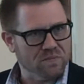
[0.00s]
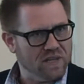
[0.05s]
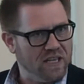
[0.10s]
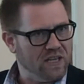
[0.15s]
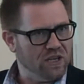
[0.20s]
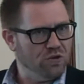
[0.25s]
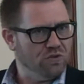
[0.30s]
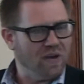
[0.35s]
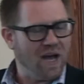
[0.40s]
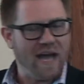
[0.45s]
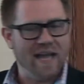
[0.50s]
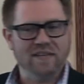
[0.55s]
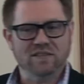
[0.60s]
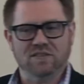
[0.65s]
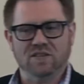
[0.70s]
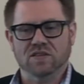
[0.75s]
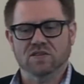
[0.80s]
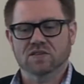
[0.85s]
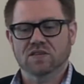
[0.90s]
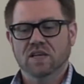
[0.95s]
that
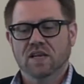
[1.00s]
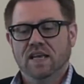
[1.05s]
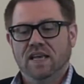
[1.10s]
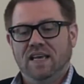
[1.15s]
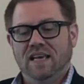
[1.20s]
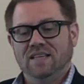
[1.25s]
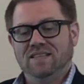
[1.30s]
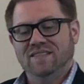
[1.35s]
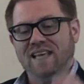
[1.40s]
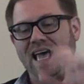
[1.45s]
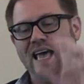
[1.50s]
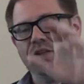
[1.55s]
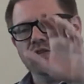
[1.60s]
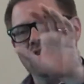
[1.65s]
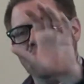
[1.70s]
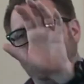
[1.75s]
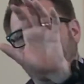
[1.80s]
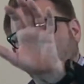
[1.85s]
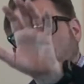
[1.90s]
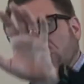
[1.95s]
unites us, is
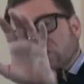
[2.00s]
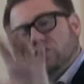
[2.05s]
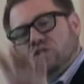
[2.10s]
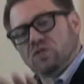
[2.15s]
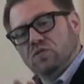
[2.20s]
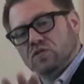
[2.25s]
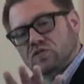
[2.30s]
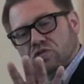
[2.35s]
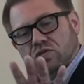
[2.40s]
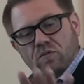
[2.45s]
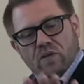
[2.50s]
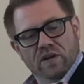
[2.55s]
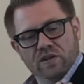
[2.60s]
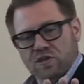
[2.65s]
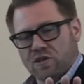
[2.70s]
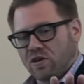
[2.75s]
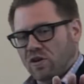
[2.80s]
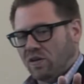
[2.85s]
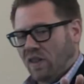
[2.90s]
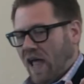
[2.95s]
that when you
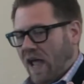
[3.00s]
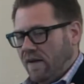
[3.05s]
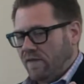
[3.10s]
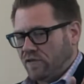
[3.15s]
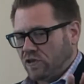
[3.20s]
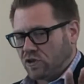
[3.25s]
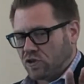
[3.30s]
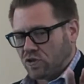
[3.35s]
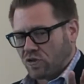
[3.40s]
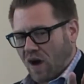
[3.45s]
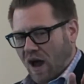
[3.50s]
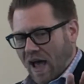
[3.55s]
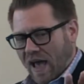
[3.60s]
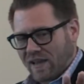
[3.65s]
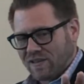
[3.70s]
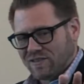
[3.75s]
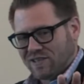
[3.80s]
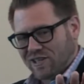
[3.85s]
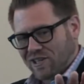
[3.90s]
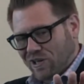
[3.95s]
surrender your life to
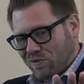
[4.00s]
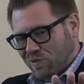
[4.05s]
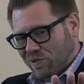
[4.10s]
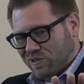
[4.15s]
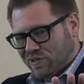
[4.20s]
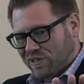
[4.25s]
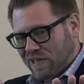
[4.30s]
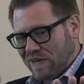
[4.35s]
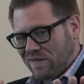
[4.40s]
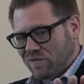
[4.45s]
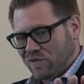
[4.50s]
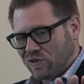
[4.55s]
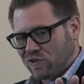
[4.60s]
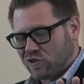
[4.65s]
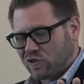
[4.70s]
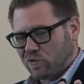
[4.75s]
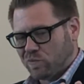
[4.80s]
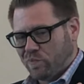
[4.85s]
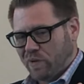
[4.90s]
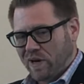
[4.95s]
Christ and you receive the
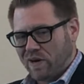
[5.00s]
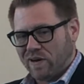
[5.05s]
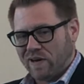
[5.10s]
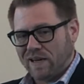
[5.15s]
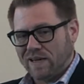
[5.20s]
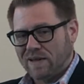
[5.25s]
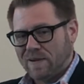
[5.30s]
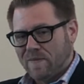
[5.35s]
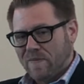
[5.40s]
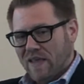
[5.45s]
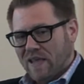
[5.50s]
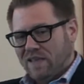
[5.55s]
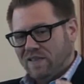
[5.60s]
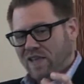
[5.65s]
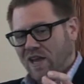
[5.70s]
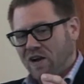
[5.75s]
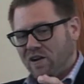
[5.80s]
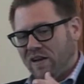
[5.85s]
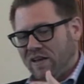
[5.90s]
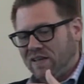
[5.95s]
Spirit,
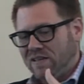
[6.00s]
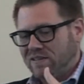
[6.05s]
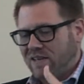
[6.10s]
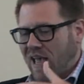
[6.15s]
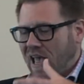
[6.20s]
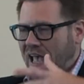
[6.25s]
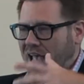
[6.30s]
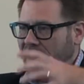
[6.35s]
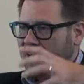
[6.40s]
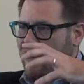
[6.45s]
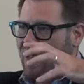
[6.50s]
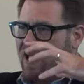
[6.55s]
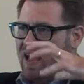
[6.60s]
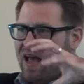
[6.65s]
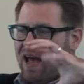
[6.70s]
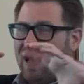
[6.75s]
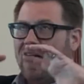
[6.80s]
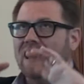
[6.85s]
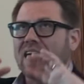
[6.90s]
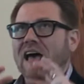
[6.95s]
there is a
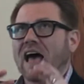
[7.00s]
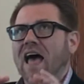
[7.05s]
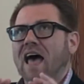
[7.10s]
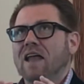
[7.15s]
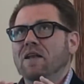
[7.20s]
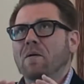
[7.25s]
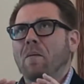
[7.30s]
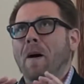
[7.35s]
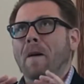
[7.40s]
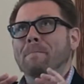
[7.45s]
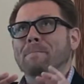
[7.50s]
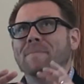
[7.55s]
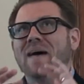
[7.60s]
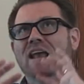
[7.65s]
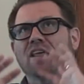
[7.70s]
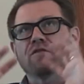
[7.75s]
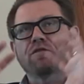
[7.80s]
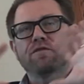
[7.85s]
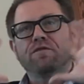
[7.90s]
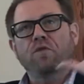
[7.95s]

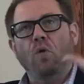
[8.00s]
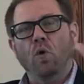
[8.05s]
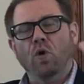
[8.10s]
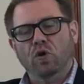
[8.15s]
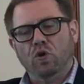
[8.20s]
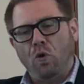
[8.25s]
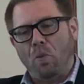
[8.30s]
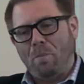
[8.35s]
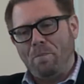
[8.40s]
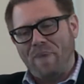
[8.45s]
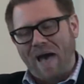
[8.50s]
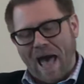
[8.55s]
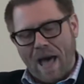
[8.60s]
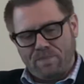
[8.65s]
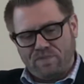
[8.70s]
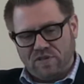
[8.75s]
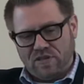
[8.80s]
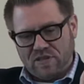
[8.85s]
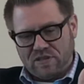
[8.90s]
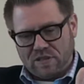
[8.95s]
metaphorical
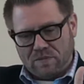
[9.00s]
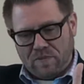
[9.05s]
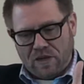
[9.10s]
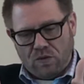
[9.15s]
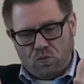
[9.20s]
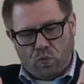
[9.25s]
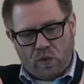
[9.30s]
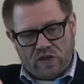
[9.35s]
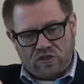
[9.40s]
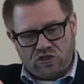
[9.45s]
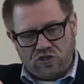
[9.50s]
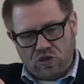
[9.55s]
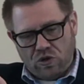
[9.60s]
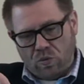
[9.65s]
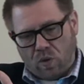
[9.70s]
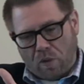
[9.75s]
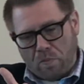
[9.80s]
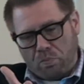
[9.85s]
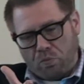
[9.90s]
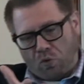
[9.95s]
baptism in which
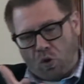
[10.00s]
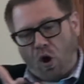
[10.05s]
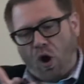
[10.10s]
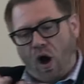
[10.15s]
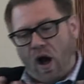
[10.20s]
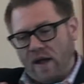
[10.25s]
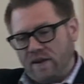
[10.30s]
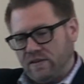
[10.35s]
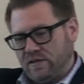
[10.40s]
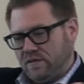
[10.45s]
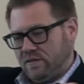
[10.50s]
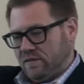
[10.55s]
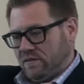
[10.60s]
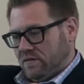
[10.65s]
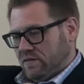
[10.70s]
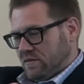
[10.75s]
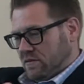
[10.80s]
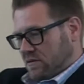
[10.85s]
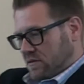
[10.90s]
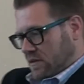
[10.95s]
you are brought
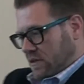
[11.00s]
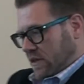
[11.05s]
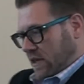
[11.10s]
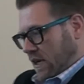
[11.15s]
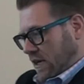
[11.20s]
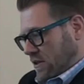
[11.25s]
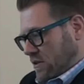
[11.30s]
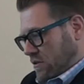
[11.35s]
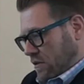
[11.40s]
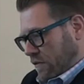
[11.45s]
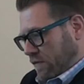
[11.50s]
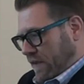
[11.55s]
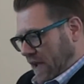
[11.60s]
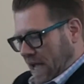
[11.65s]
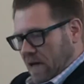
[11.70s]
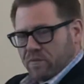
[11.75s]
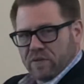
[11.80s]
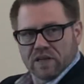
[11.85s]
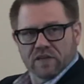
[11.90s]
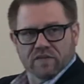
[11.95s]
into the
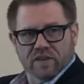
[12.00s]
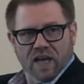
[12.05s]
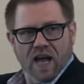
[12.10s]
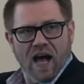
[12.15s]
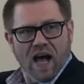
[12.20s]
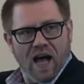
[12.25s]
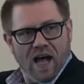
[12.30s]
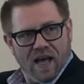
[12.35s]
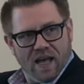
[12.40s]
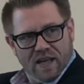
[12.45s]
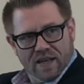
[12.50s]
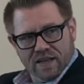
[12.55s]
family of God.